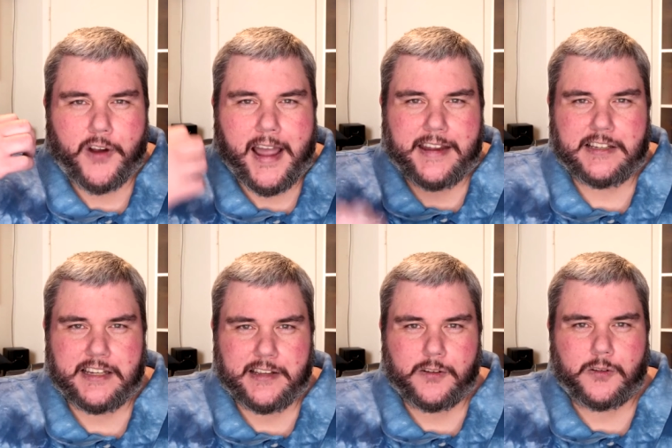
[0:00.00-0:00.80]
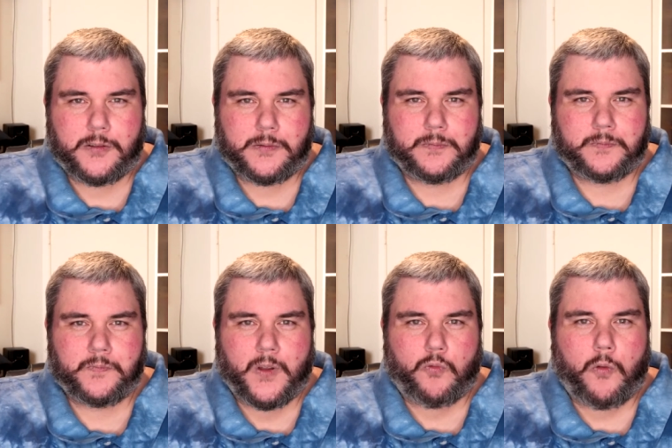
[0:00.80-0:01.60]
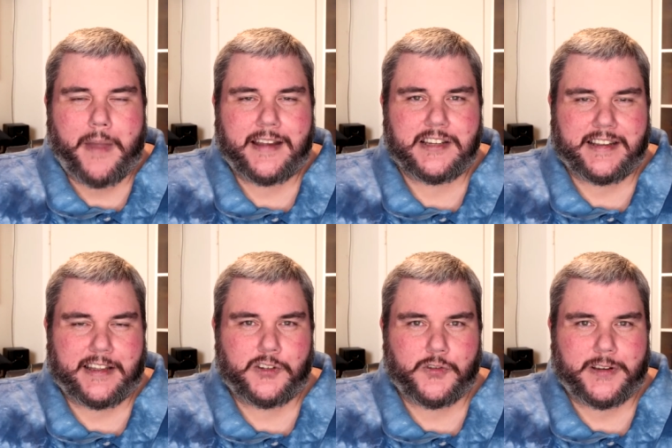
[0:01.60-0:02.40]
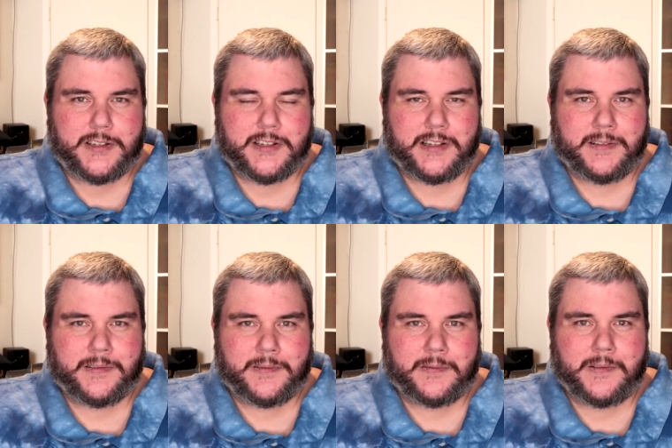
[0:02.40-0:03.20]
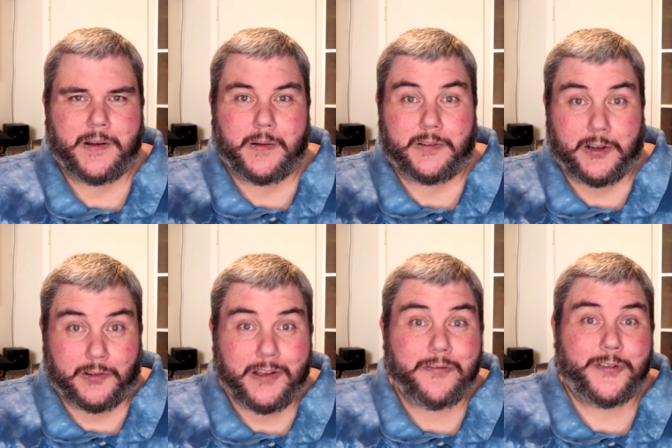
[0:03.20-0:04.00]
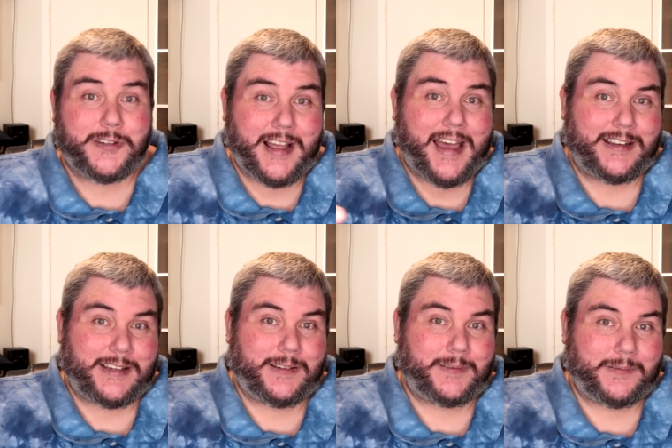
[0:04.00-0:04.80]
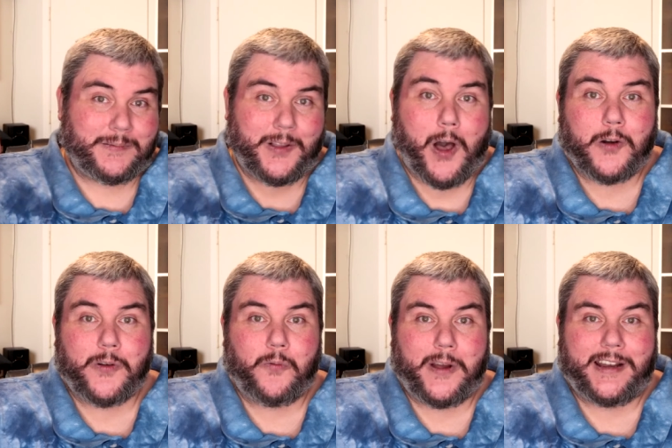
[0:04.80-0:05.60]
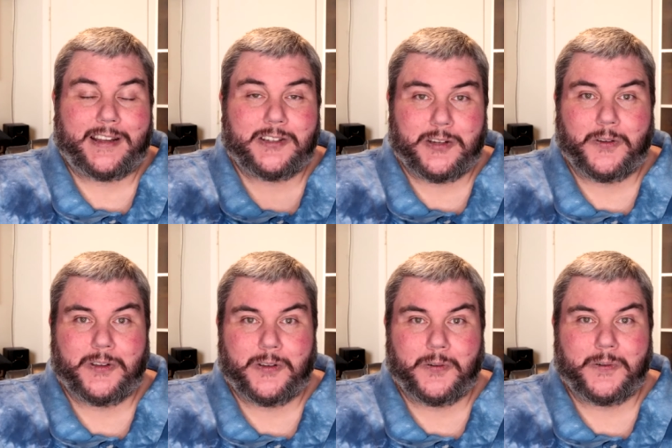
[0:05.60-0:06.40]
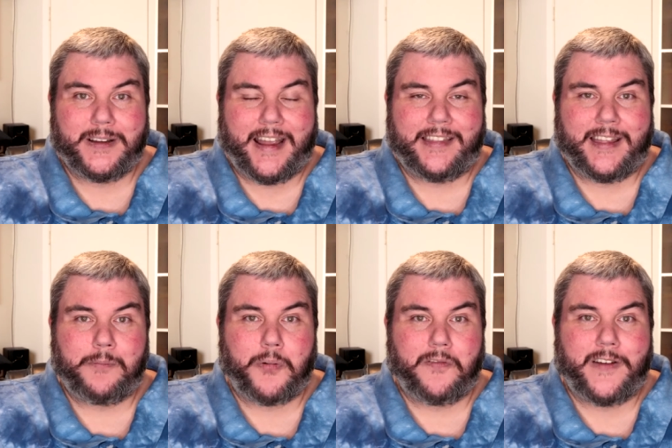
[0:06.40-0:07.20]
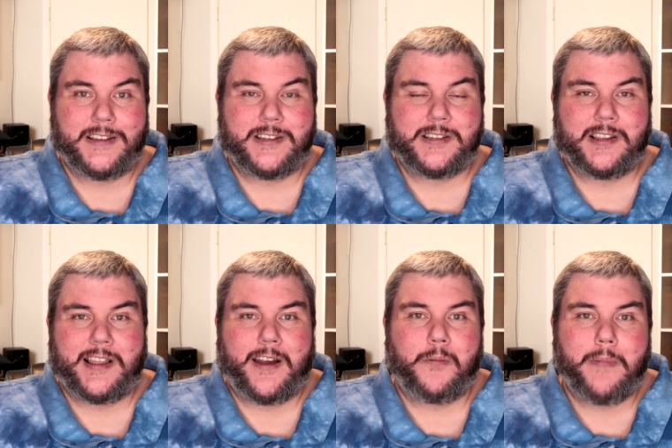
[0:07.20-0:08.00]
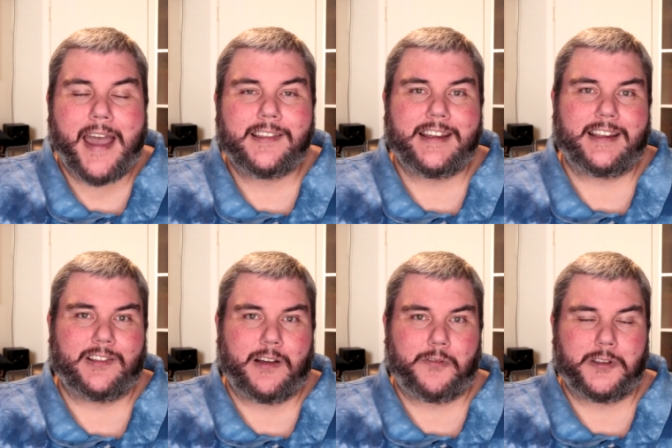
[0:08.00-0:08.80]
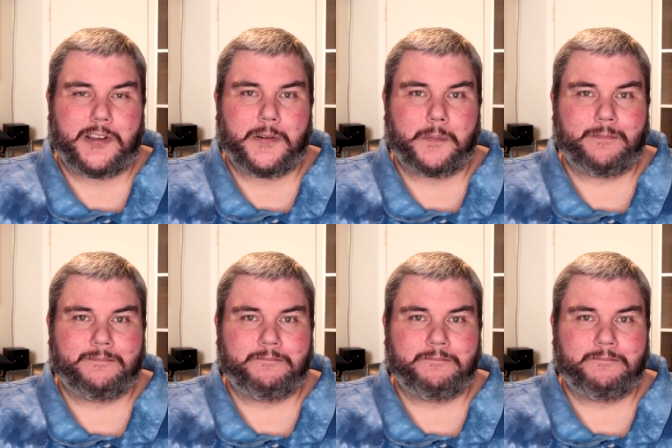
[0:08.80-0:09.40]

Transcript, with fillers: your ideal romantic interest delivers that lottery winning to you and then professes that they are madly in love with you.